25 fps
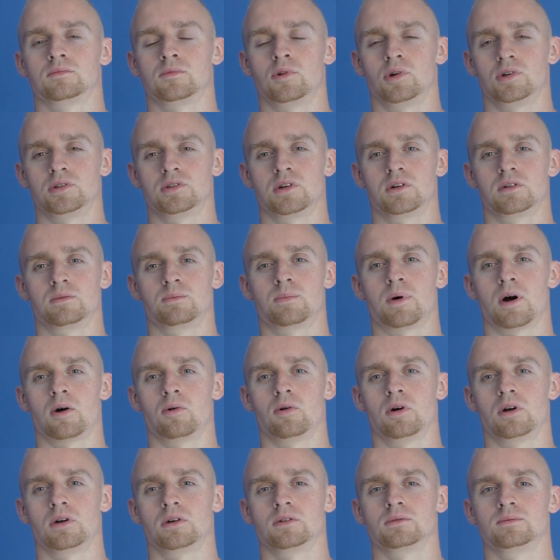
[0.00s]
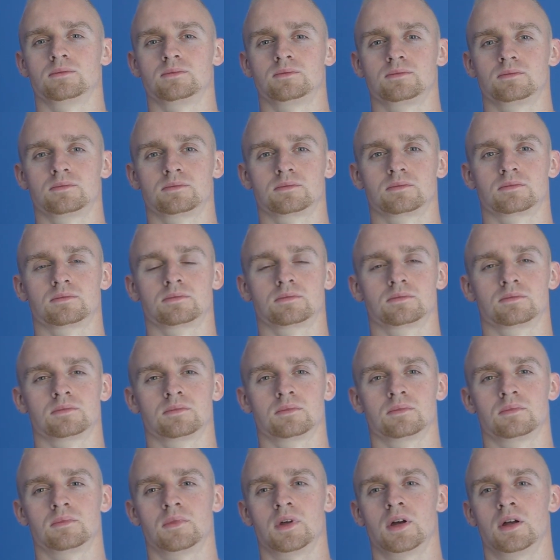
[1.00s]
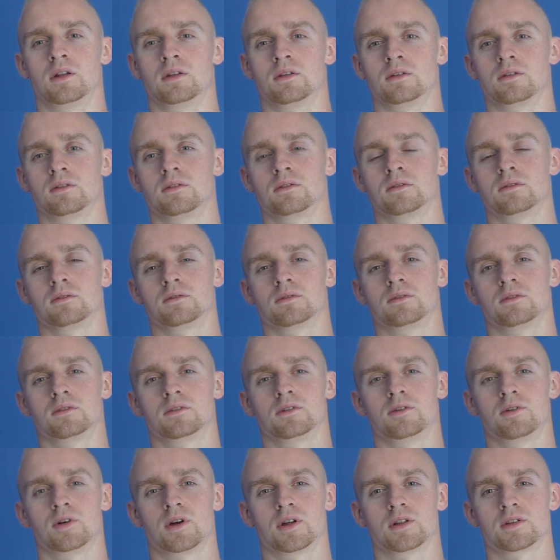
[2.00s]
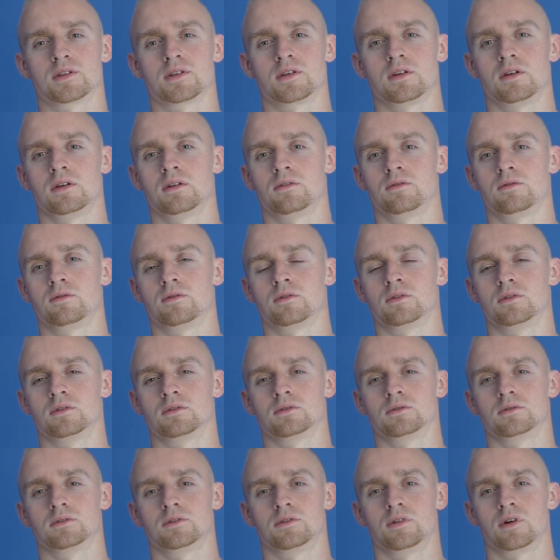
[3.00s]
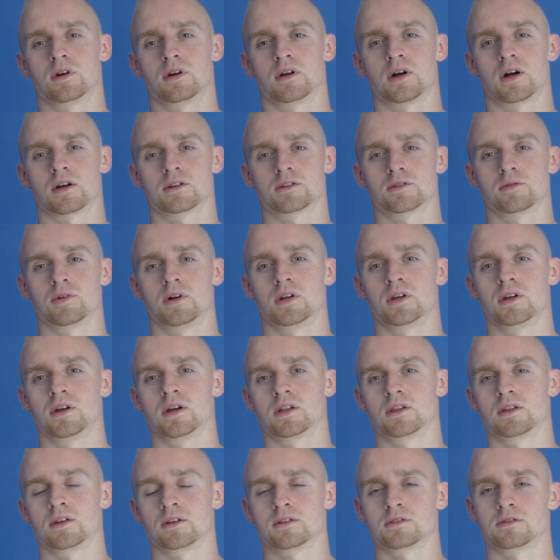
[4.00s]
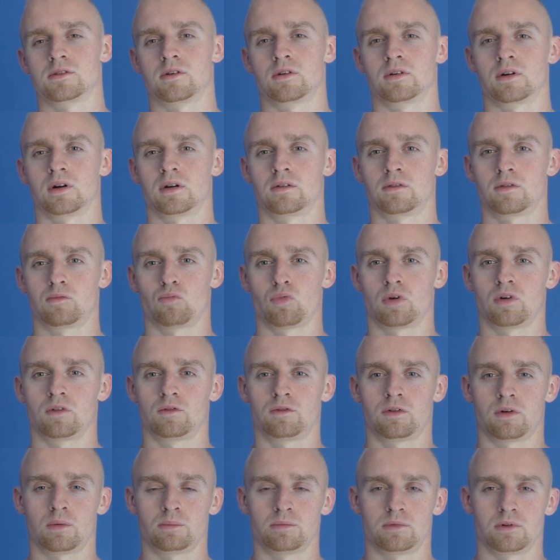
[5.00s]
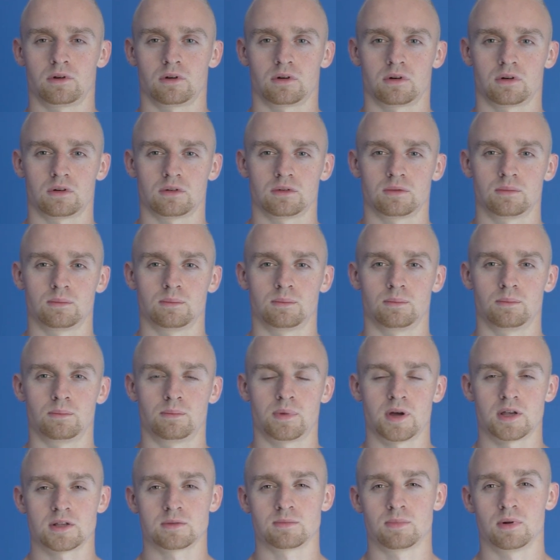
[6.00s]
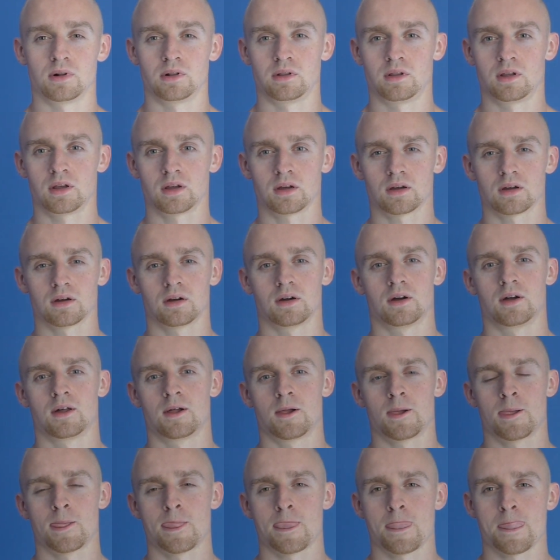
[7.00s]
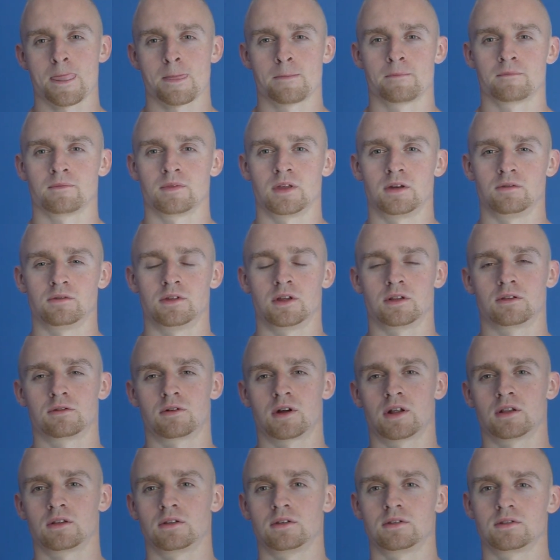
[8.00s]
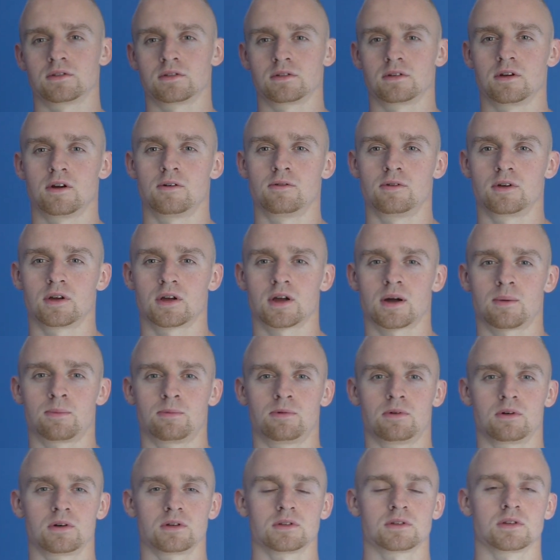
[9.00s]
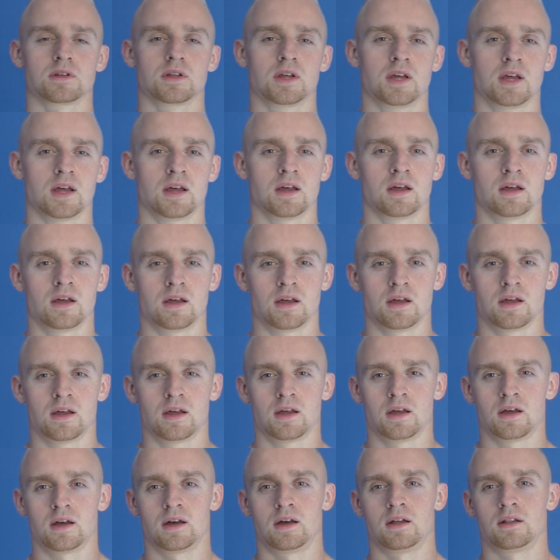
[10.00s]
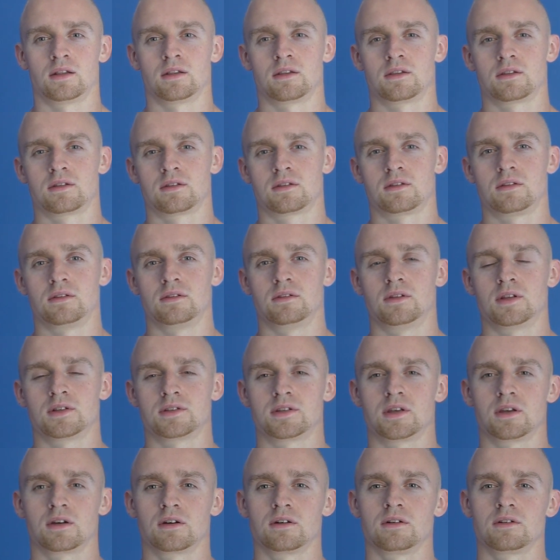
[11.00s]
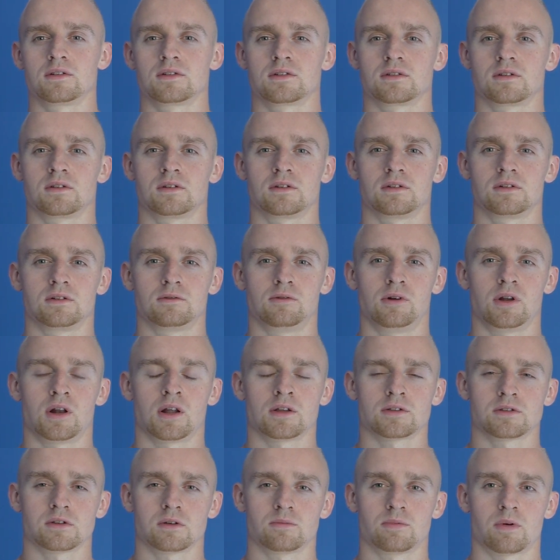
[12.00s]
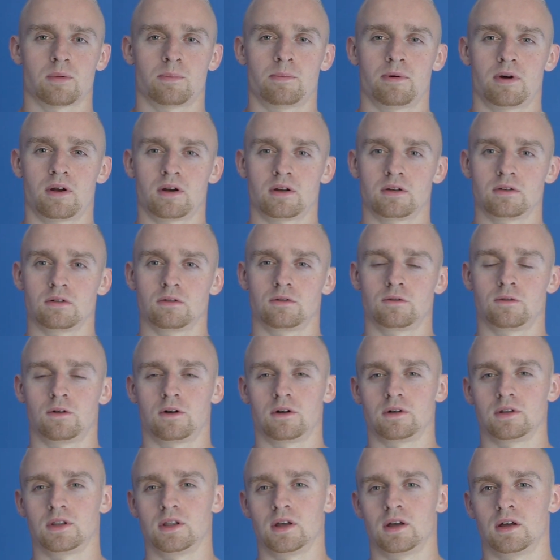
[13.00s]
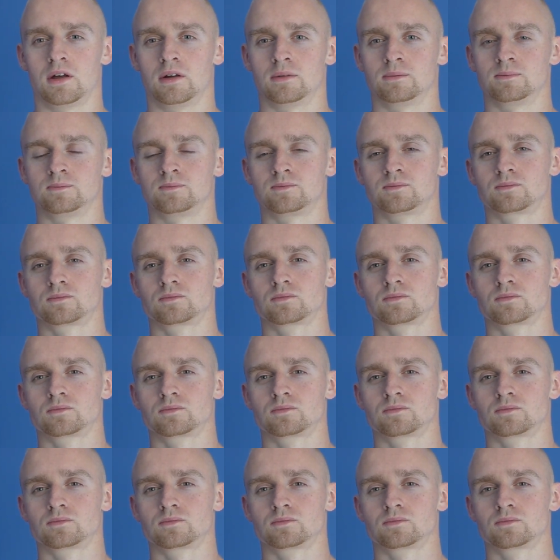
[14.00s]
to exert power, and you can see if you are actually getting stronger from your base building, if the trend is going upwards. And the singles will also prepare you for the